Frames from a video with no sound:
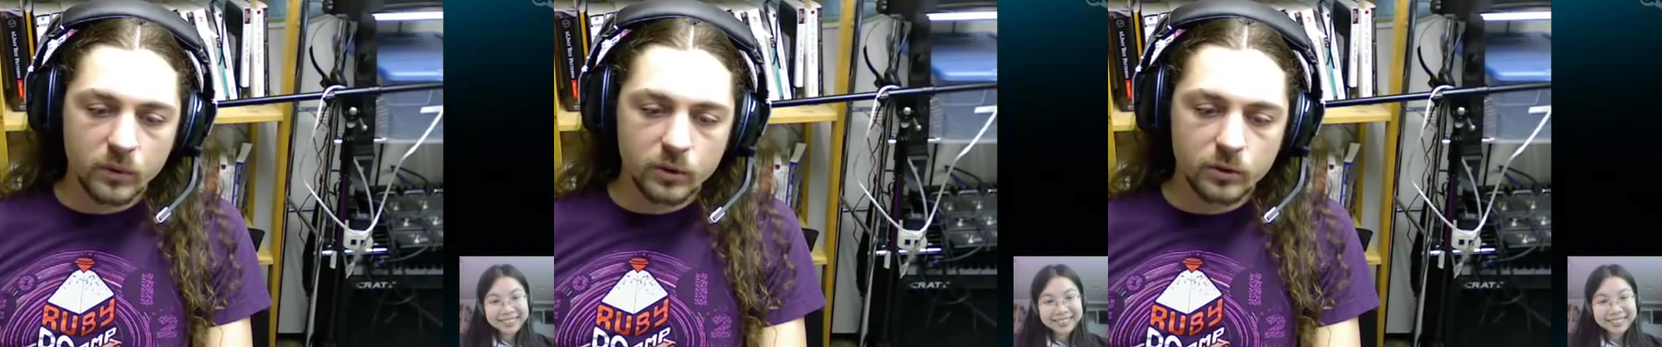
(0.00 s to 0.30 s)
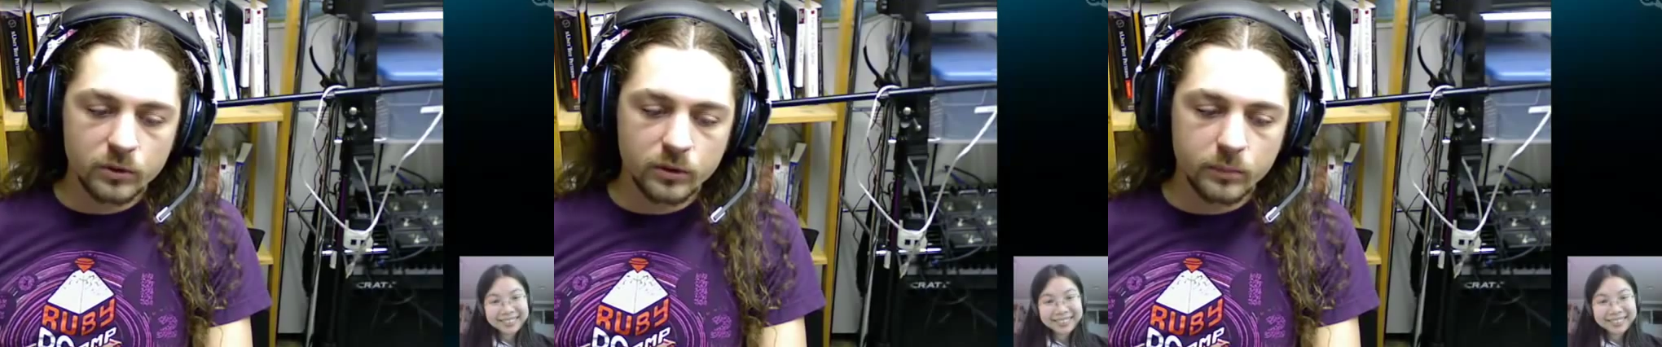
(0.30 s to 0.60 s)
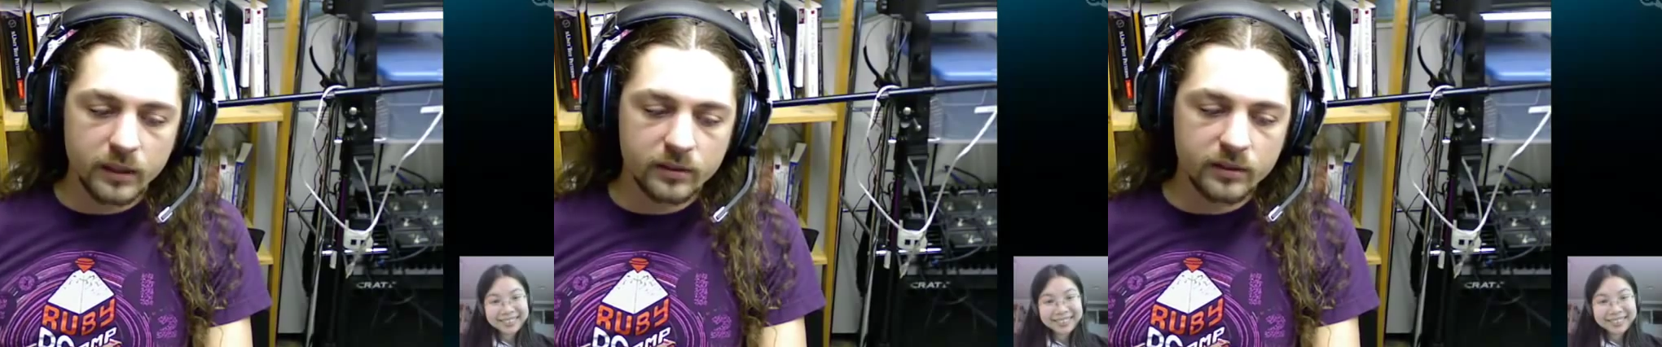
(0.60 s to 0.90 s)
Speaker 1: you, you
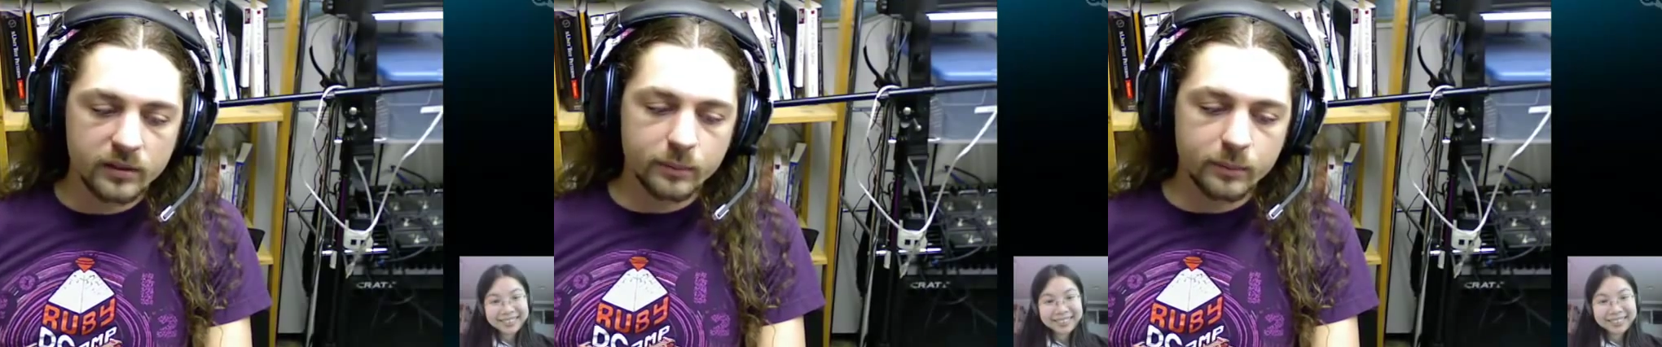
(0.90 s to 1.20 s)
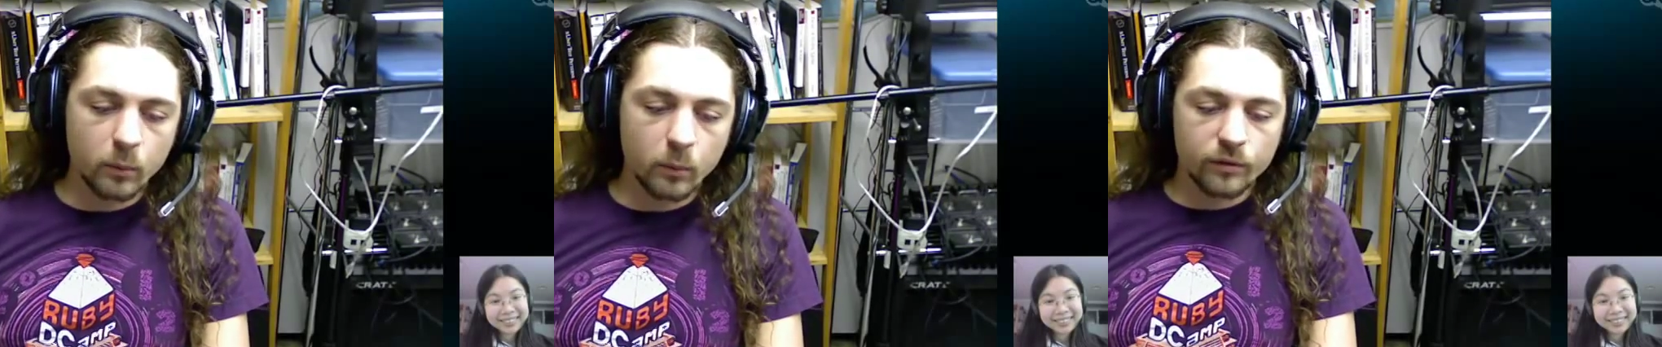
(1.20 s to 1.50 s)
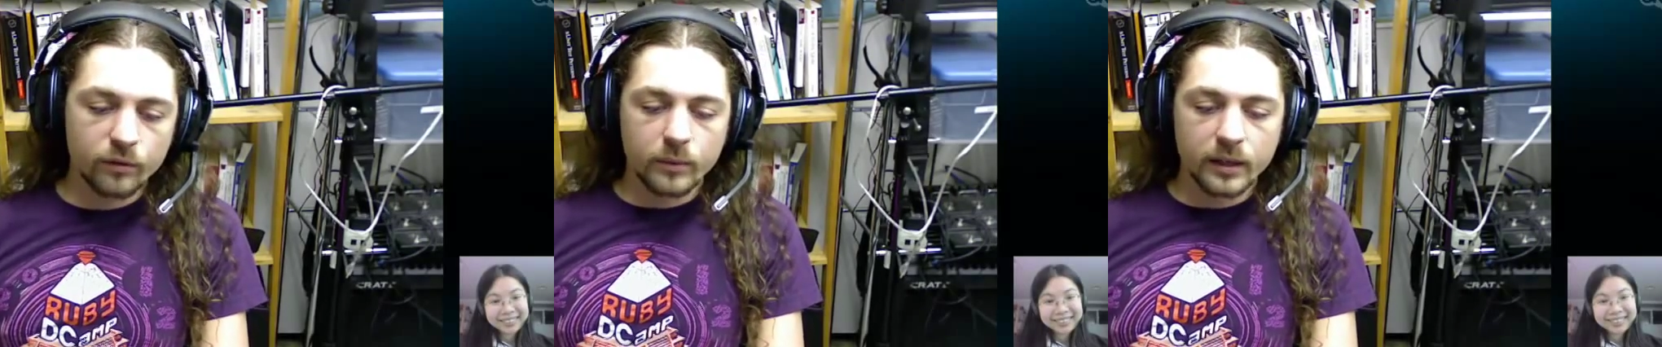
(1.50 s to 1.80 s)
may see something more
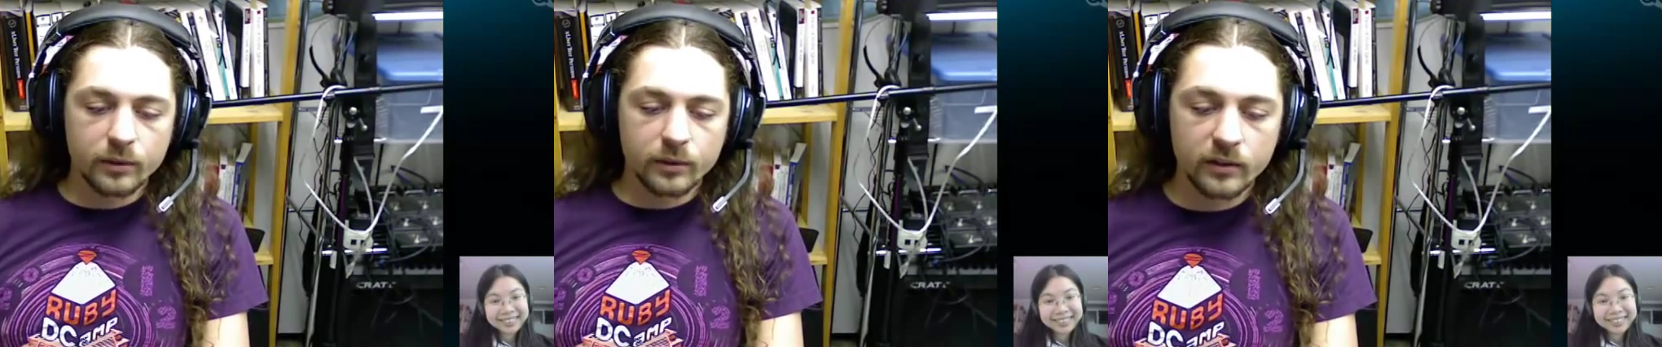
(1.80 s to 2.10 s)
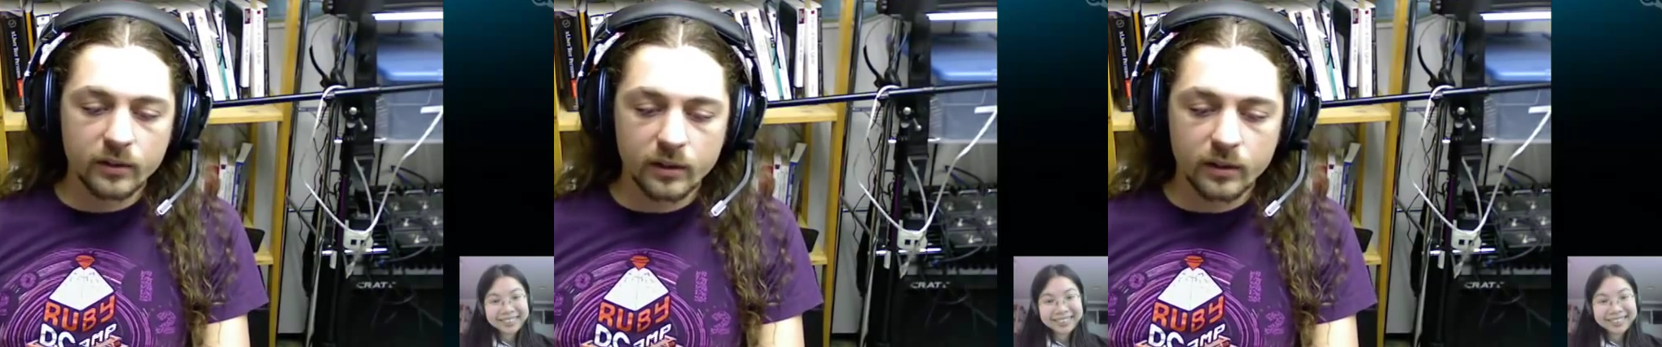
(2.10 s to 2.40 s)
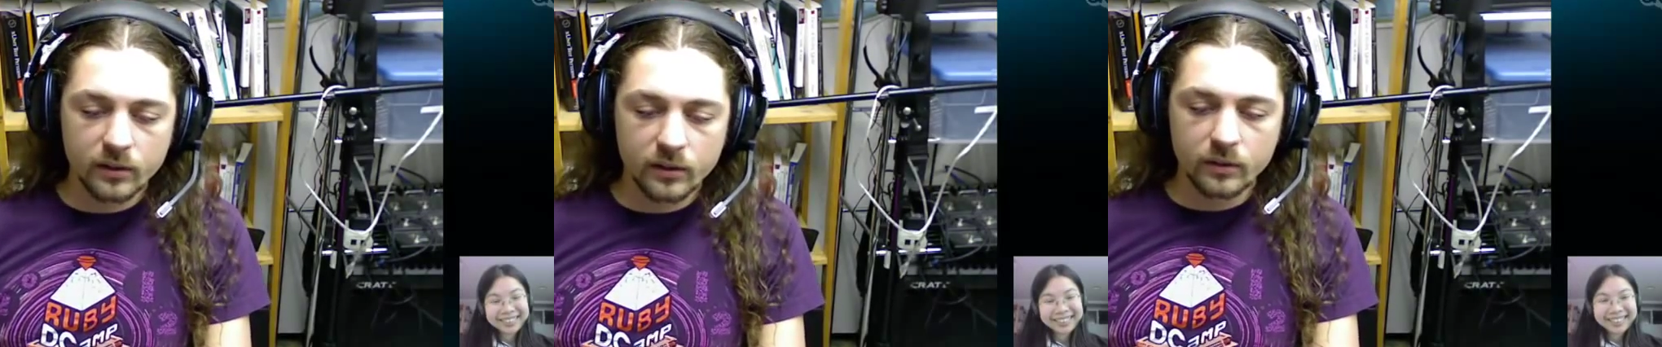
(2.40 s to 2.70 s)
from my direction
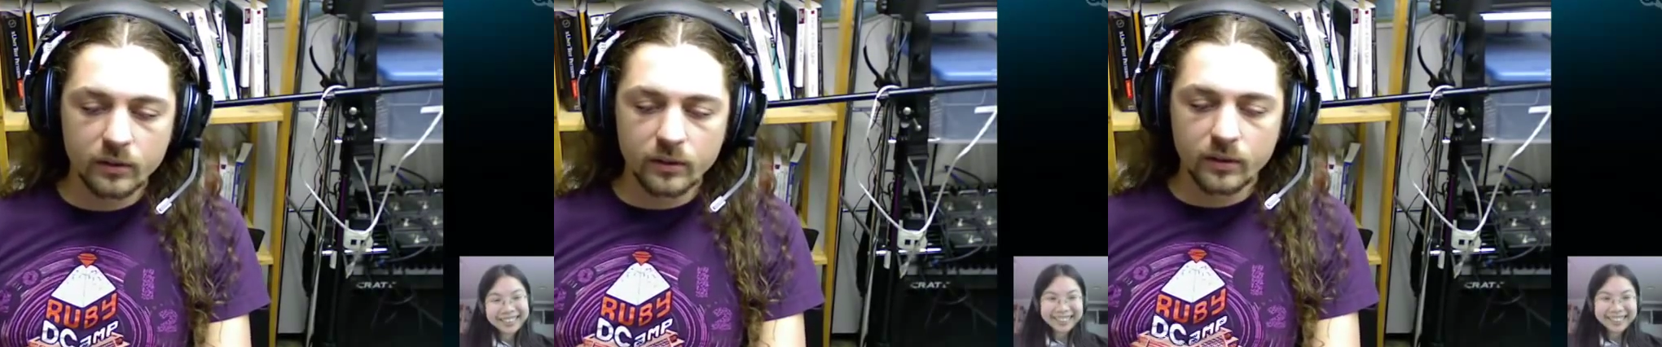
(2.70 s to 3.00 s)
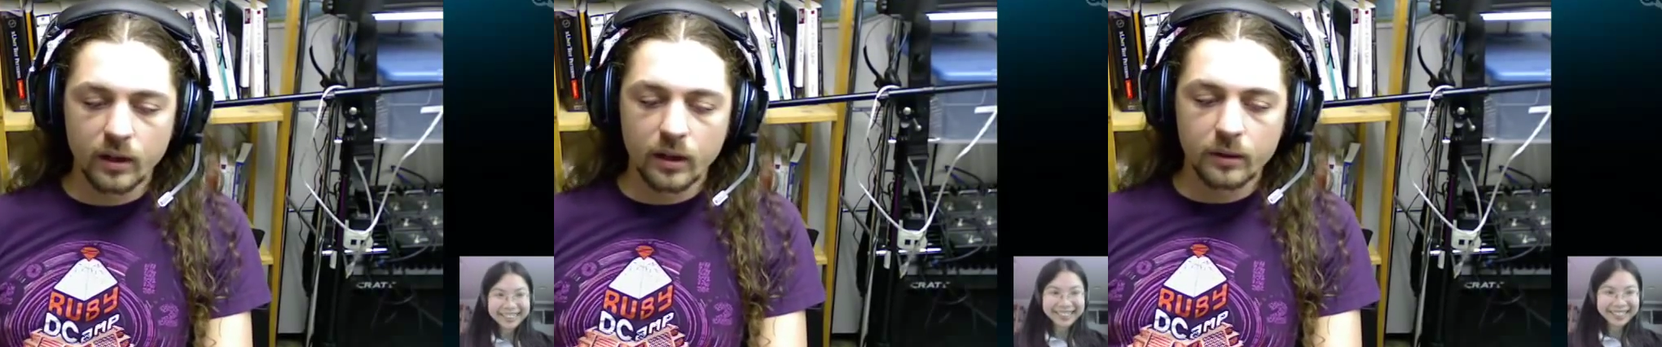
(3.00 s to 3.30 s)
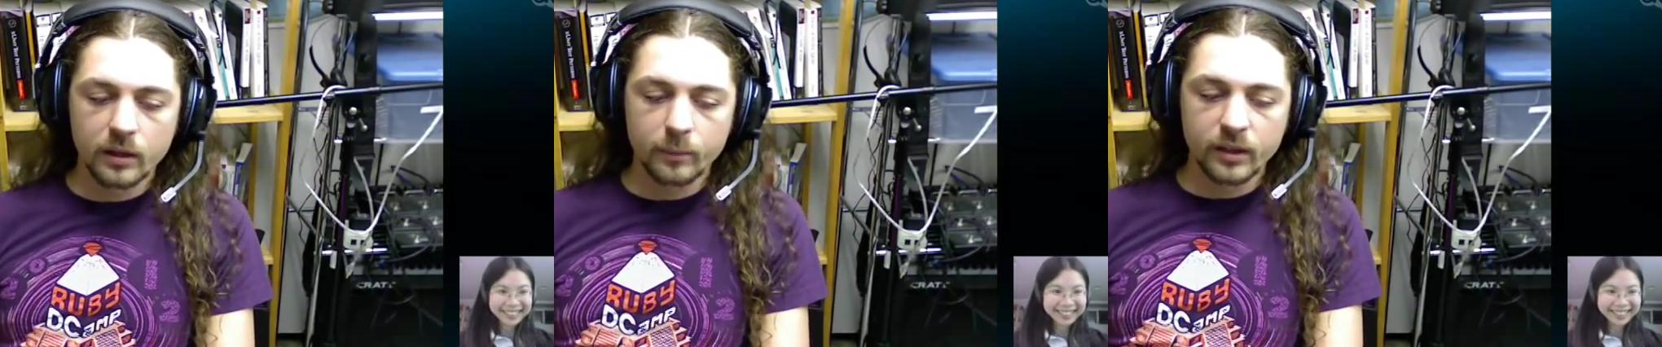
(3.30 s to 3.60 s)
uh,
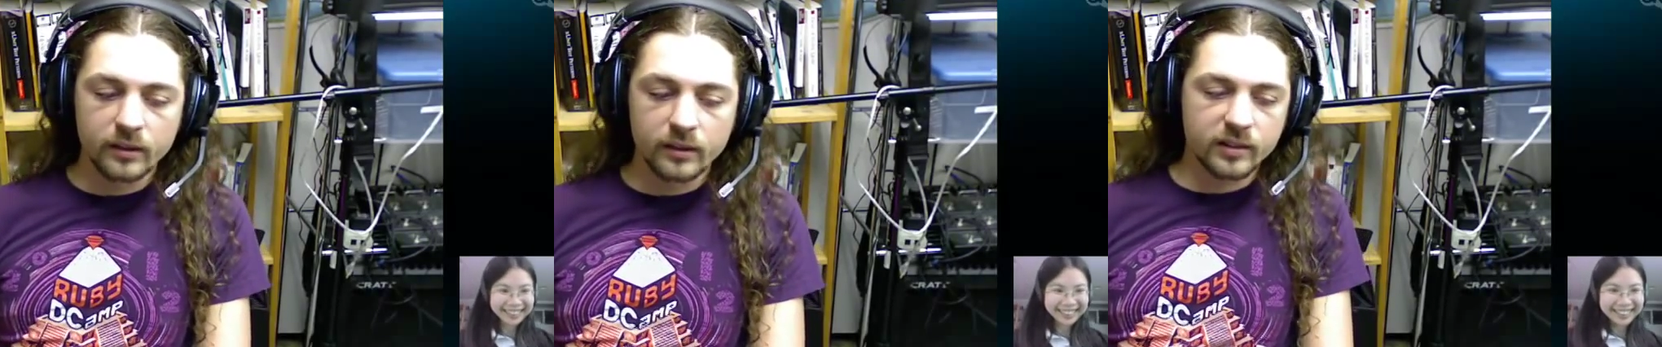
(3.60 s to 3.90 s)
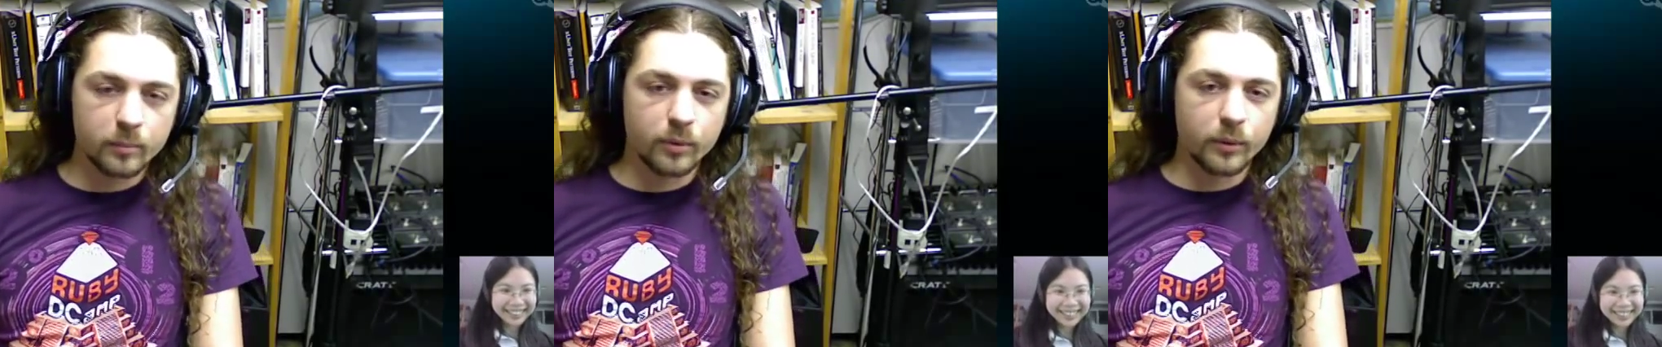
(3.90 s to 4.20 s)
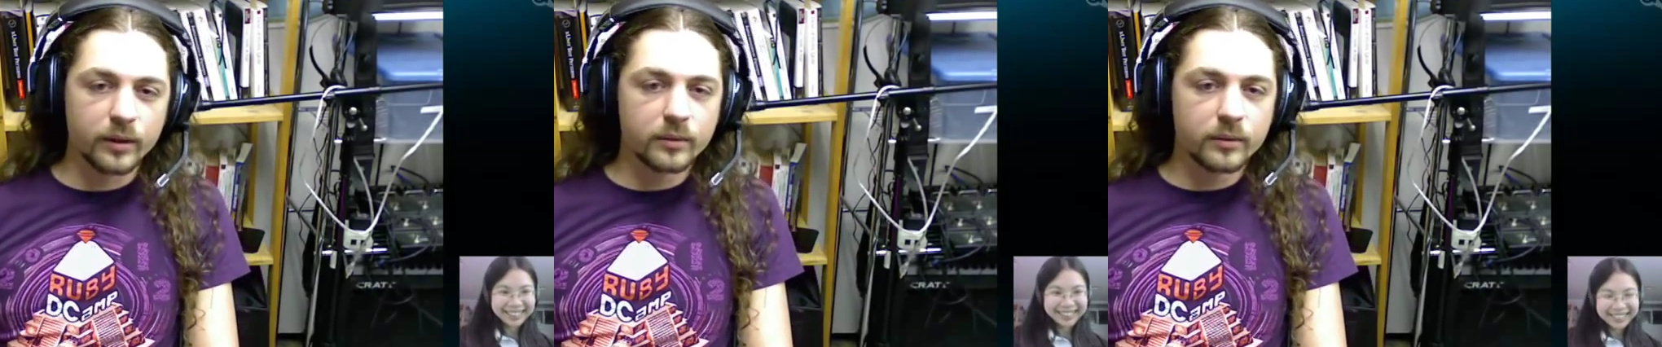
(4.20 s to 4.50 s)
coming at some
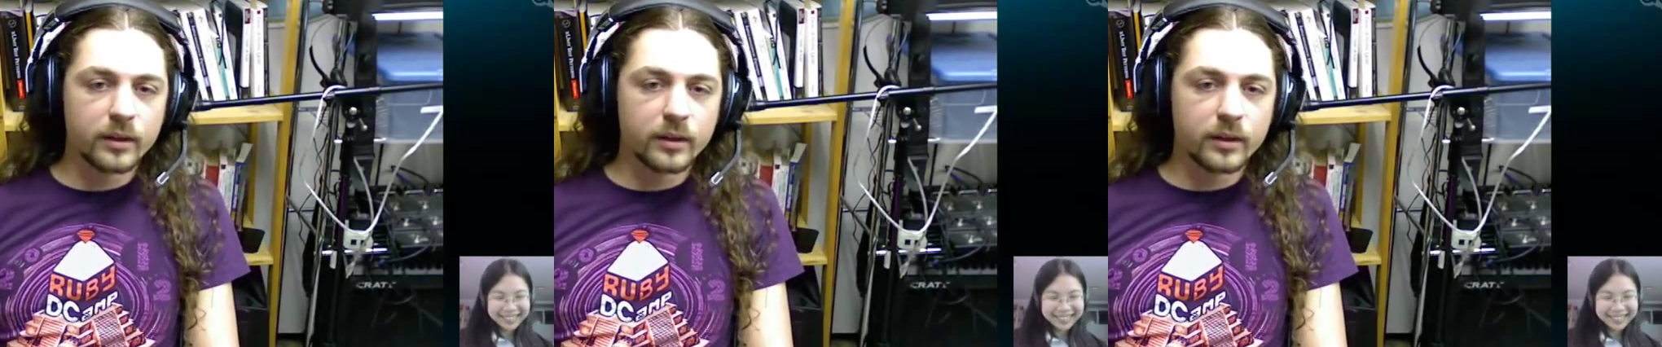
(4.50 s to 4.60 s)
point